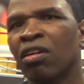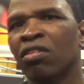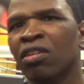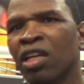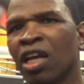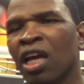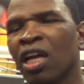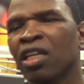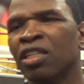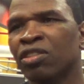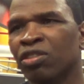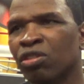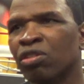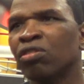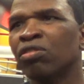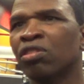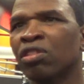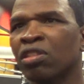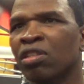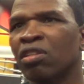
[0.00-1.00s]
Okay,
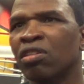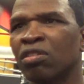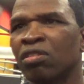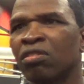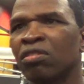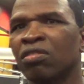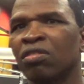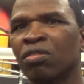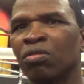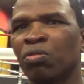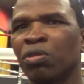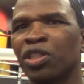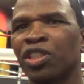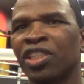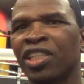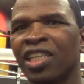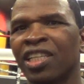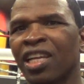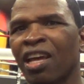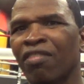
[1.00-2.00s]
Tru School. Where'd
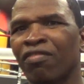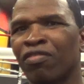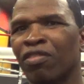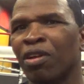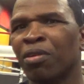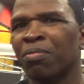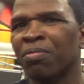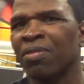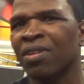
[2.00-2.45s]
you get that from?